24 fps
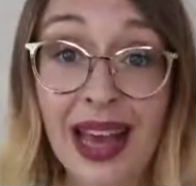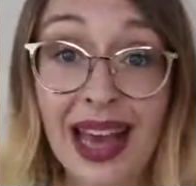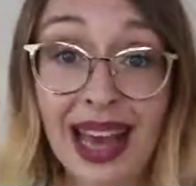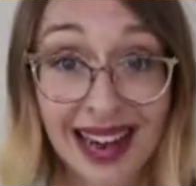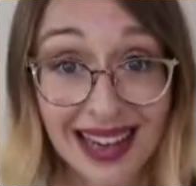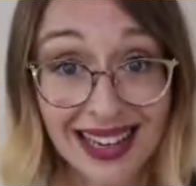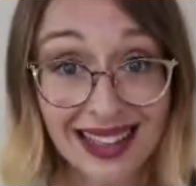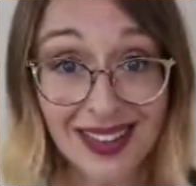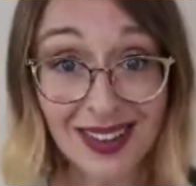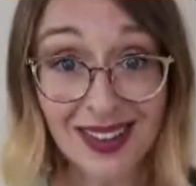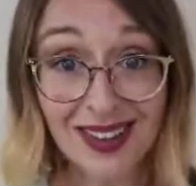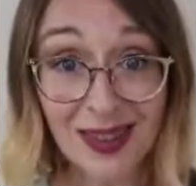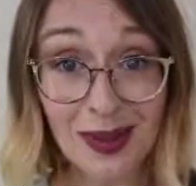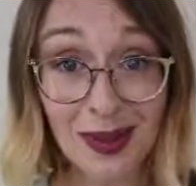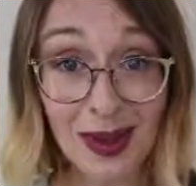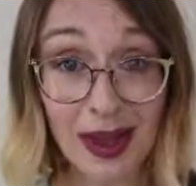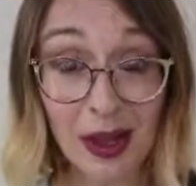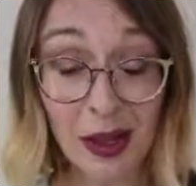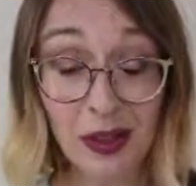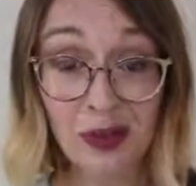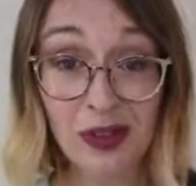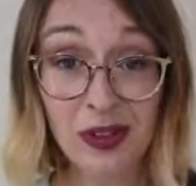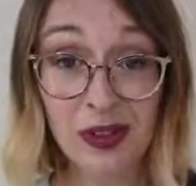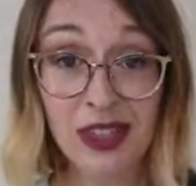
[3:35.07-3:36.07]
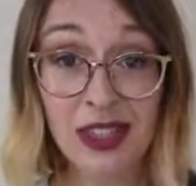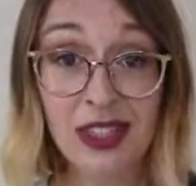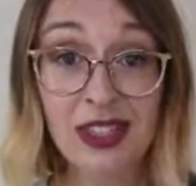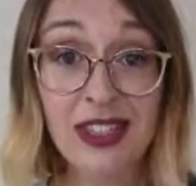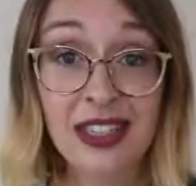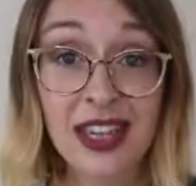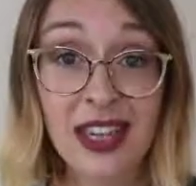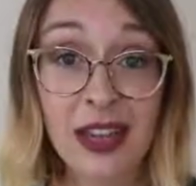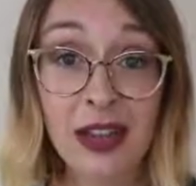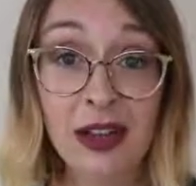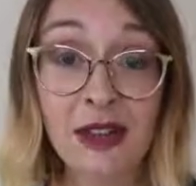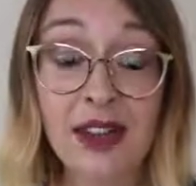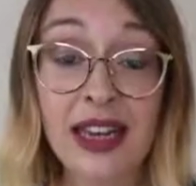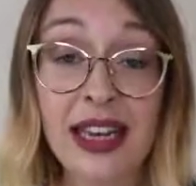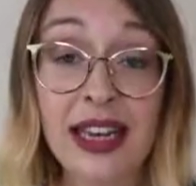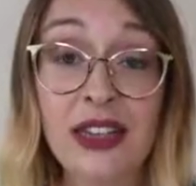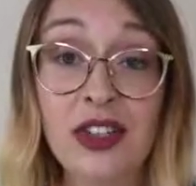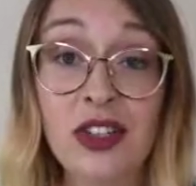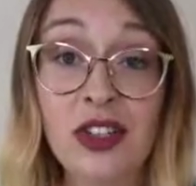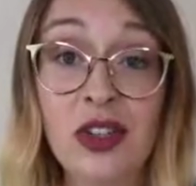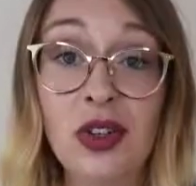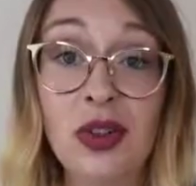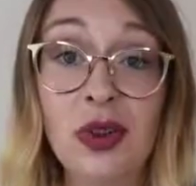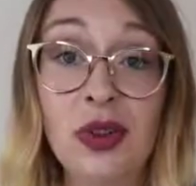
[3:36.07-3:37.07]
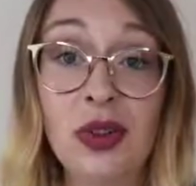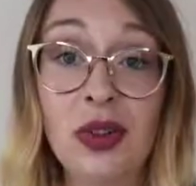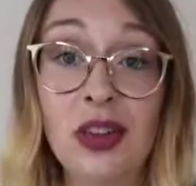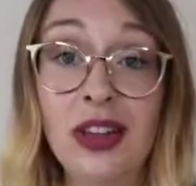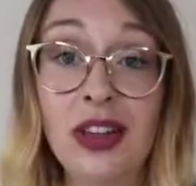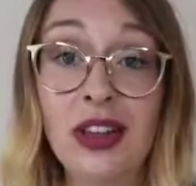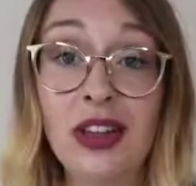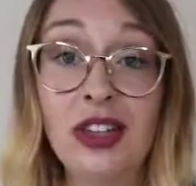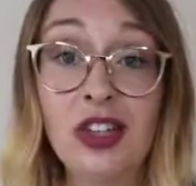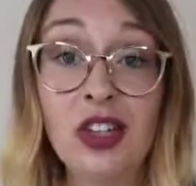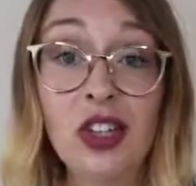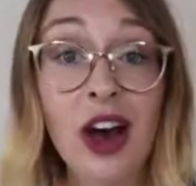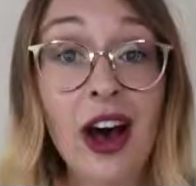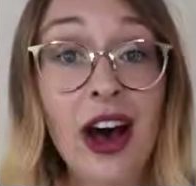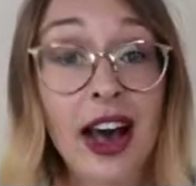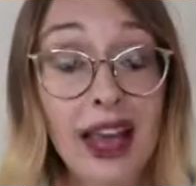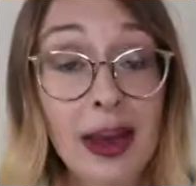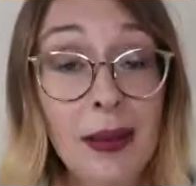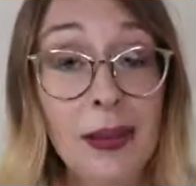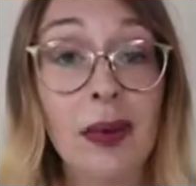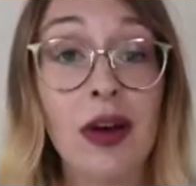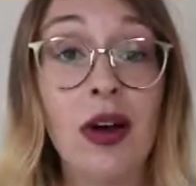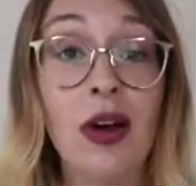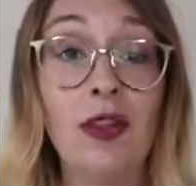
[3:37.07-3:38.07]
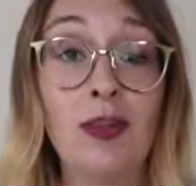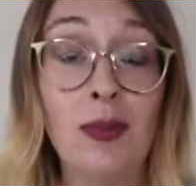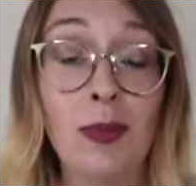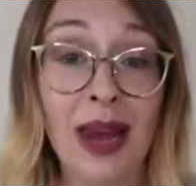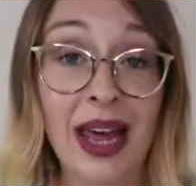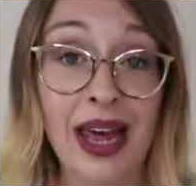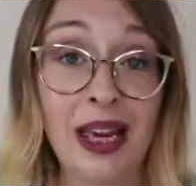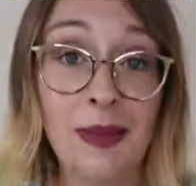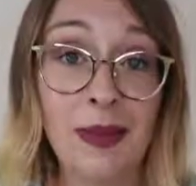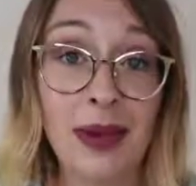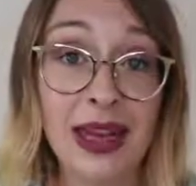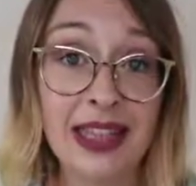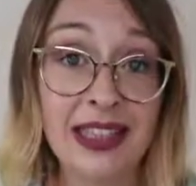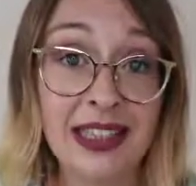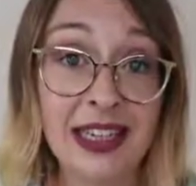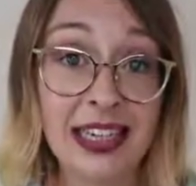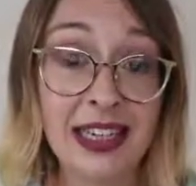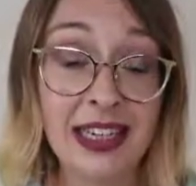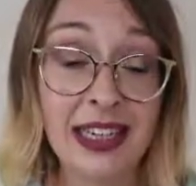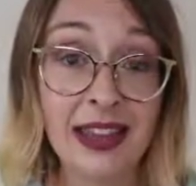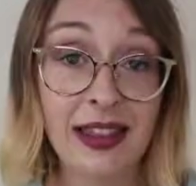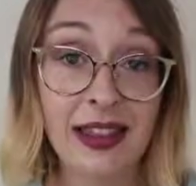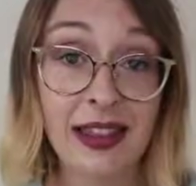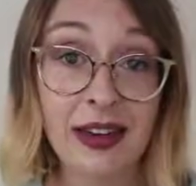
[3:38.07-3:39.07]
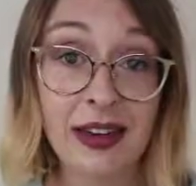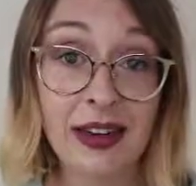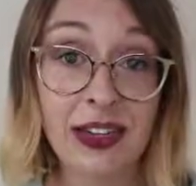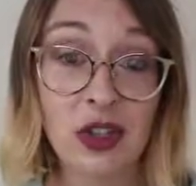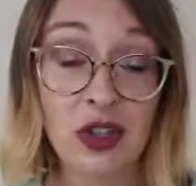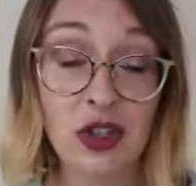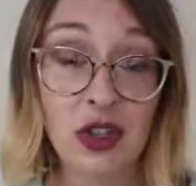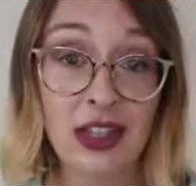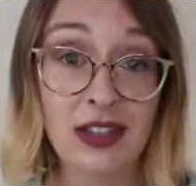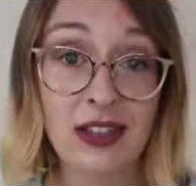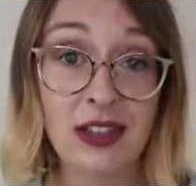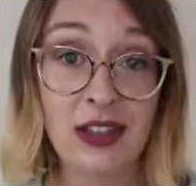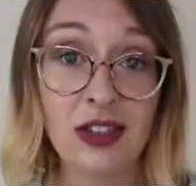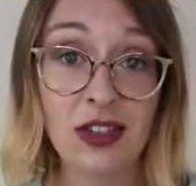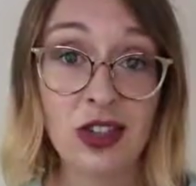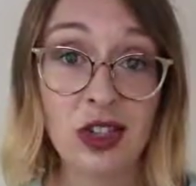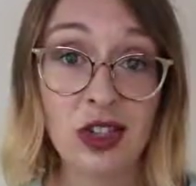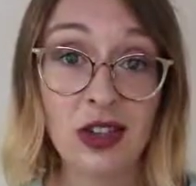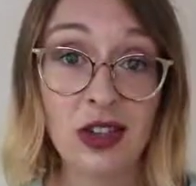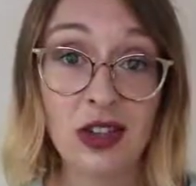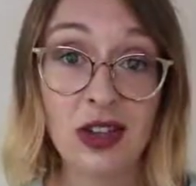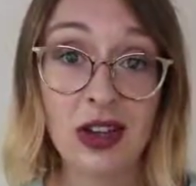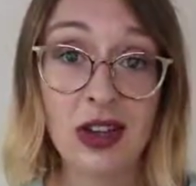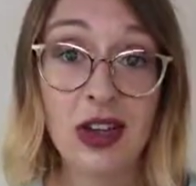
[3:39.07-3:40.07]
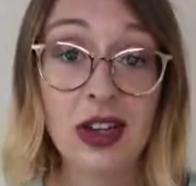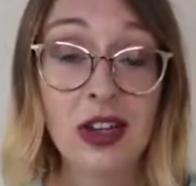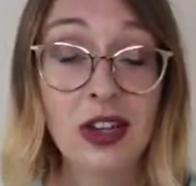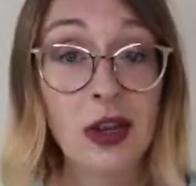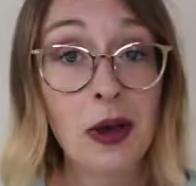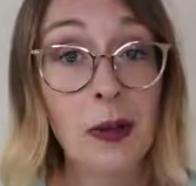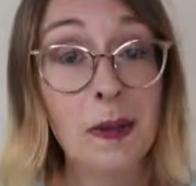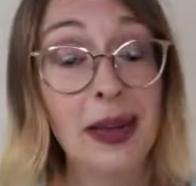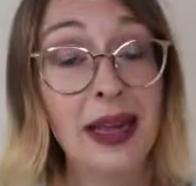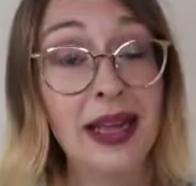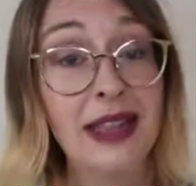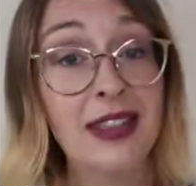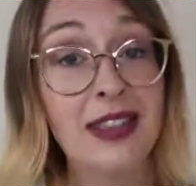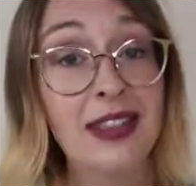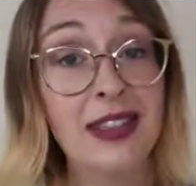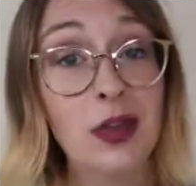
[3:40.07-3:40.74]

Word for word: It is also helpful to delve into the type of plant based eating they're interested to commence.